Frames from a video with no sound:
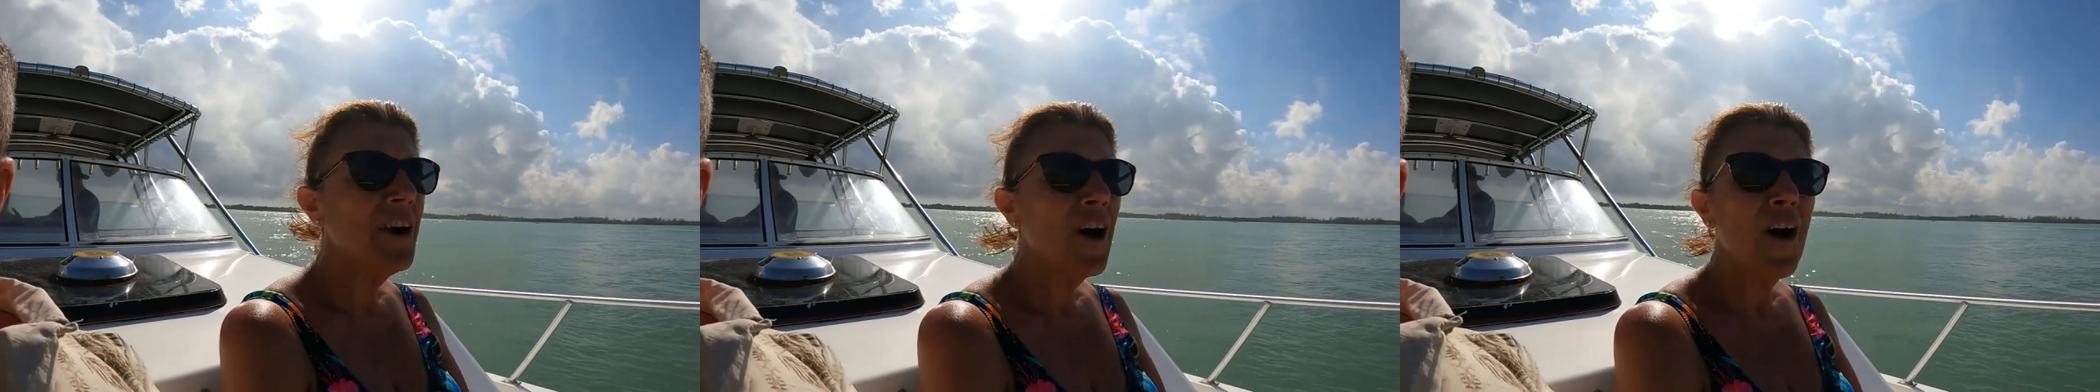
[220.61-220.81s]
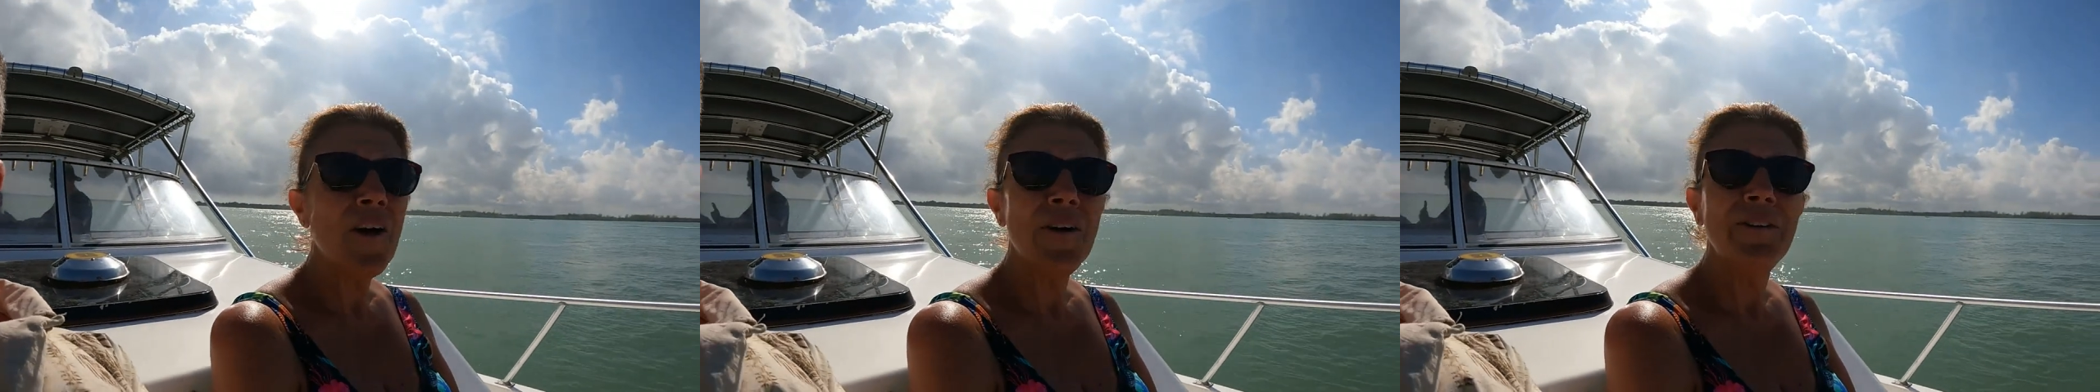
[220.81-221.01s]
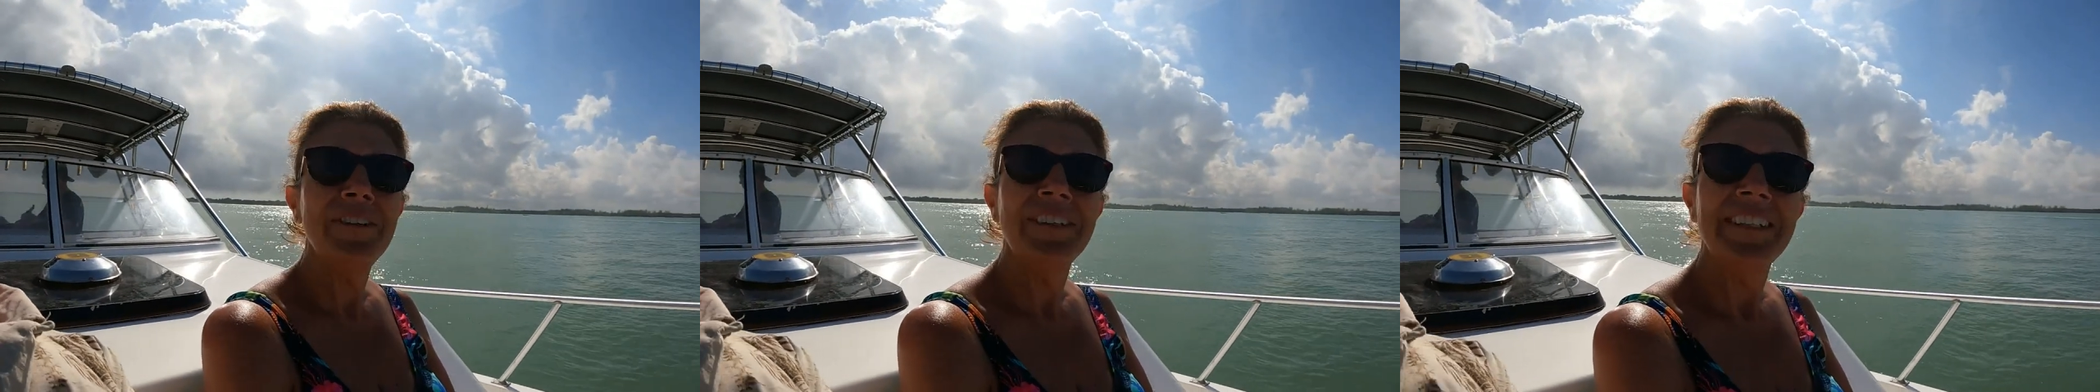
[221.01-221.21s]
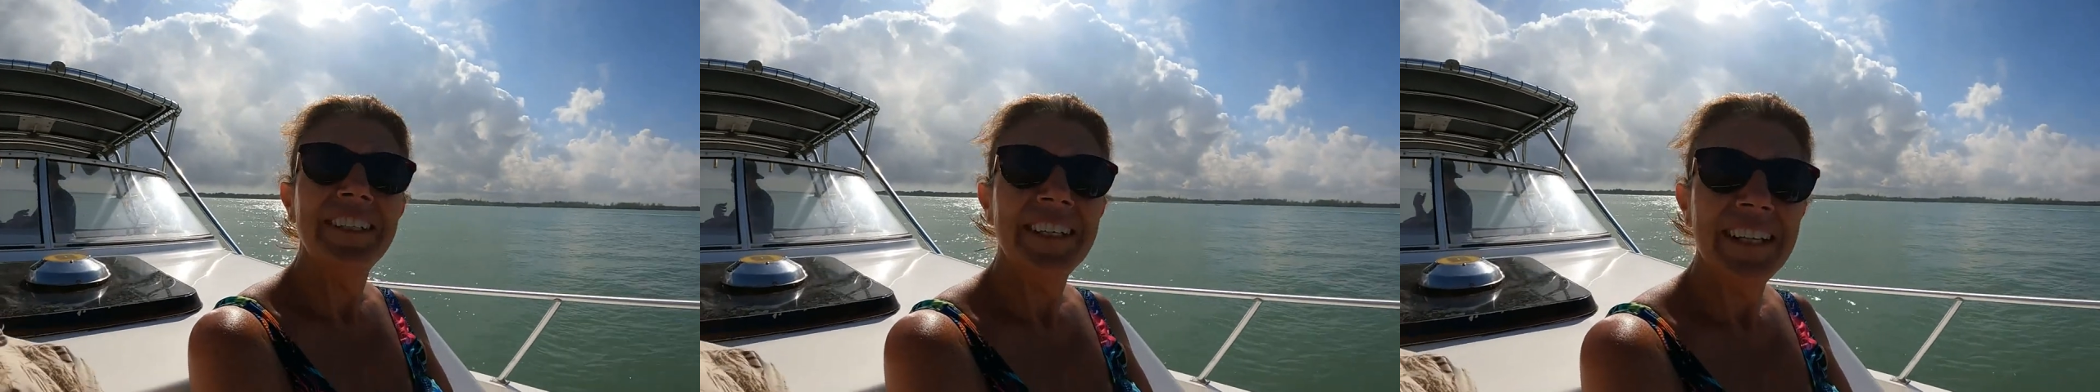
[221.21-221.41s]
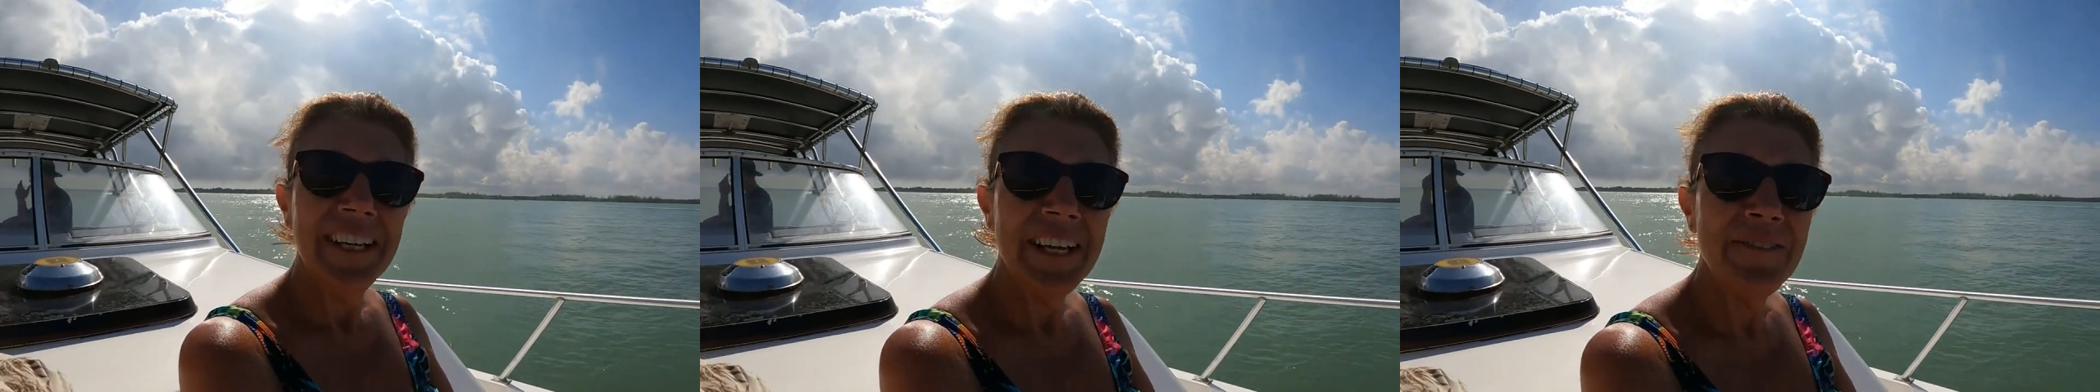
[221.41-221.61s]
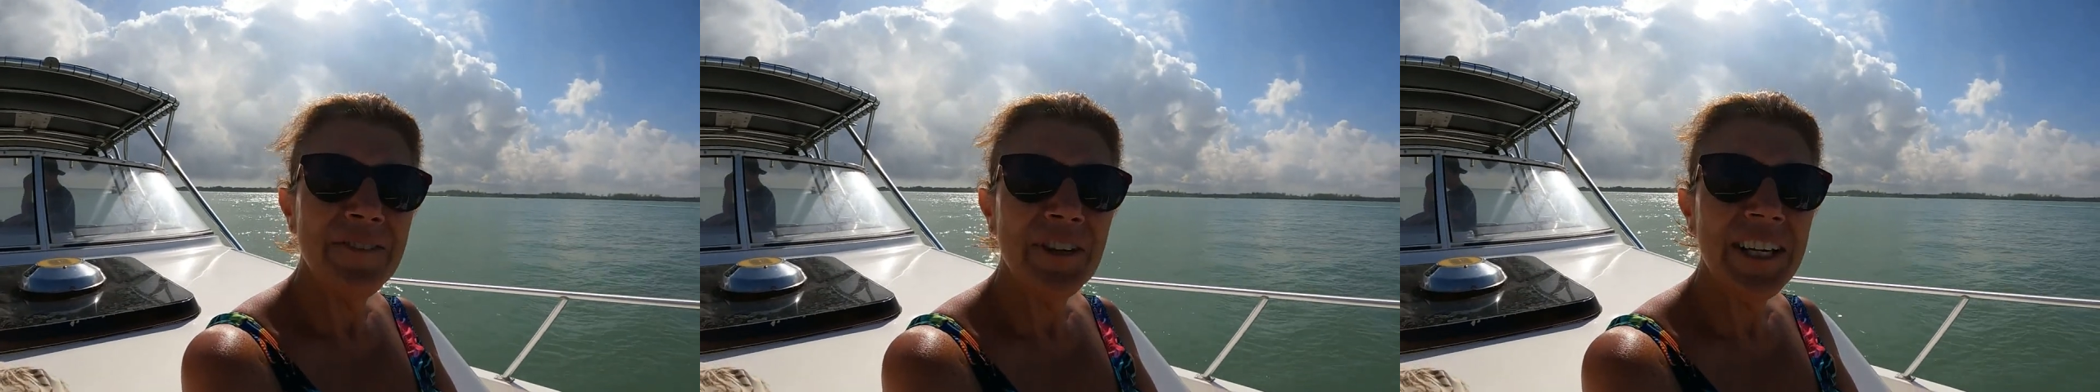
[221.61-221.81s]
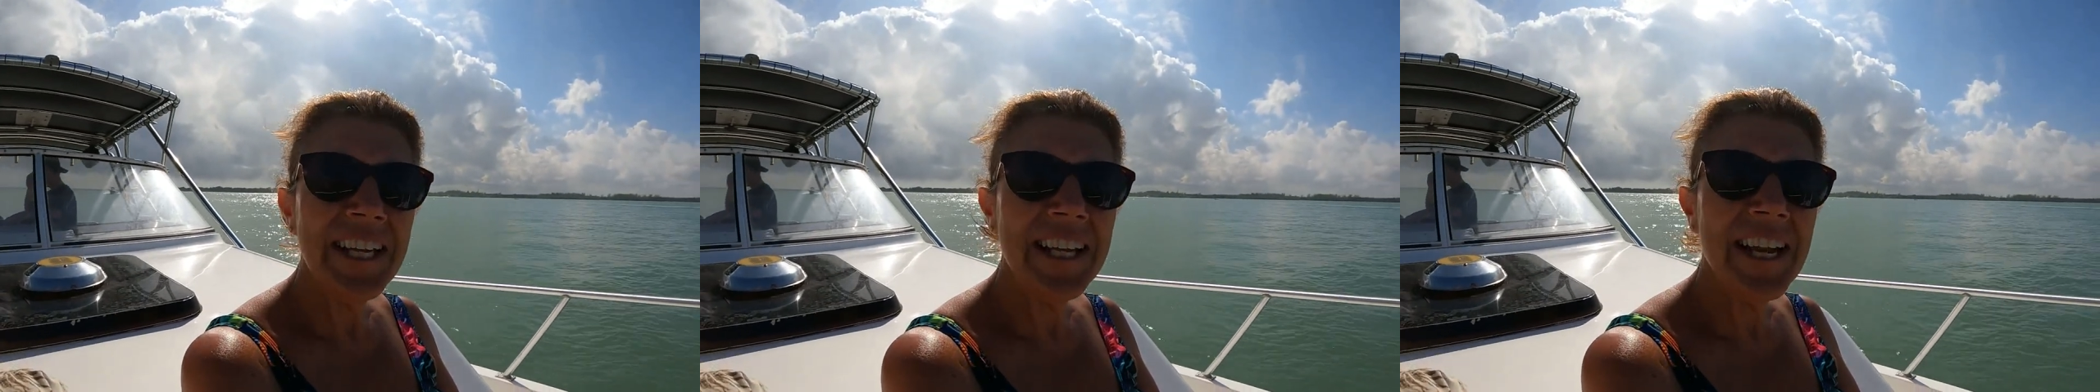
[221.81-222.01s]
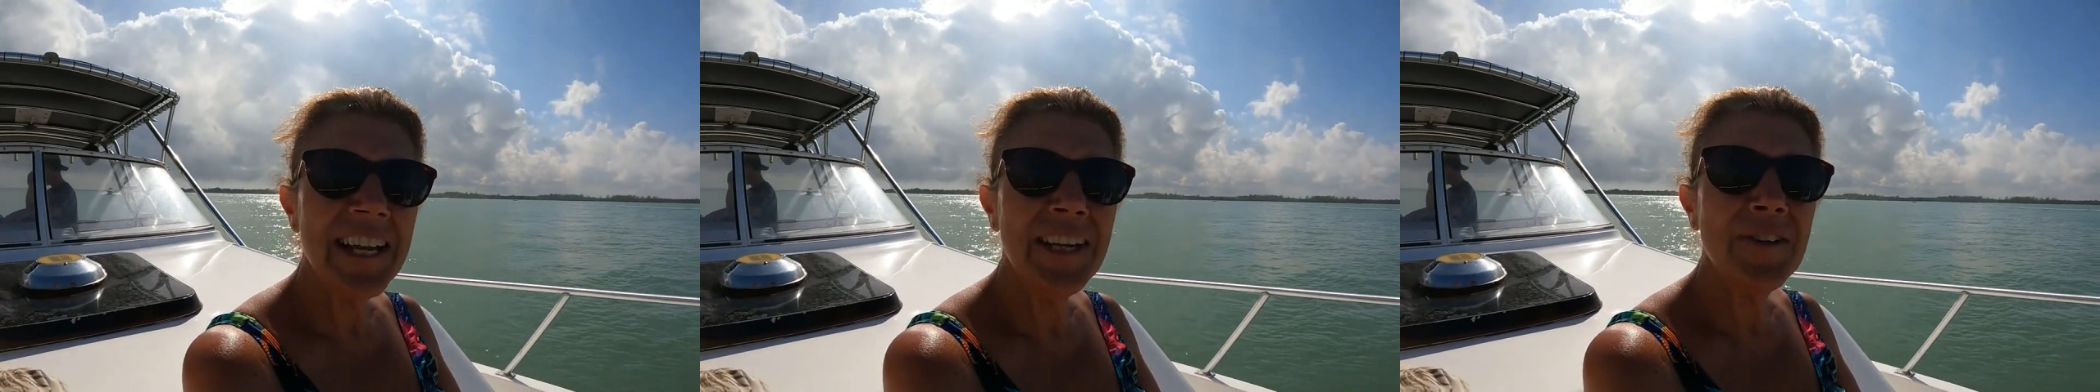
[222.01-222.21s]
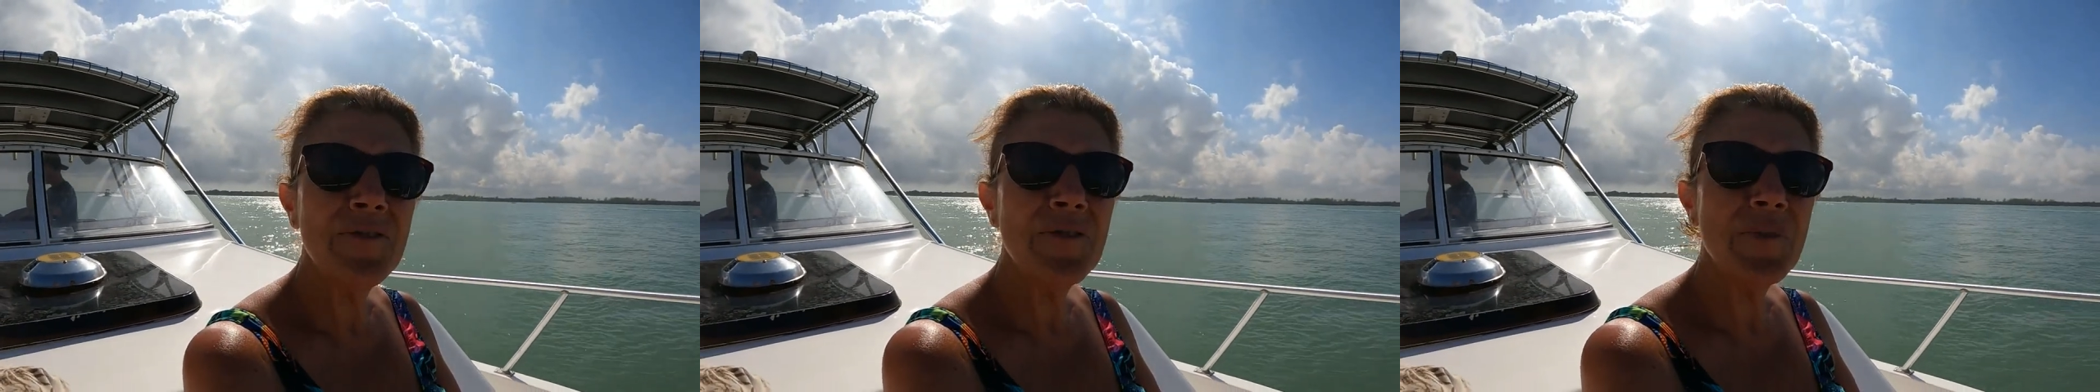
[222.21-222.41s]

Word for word: call if you need any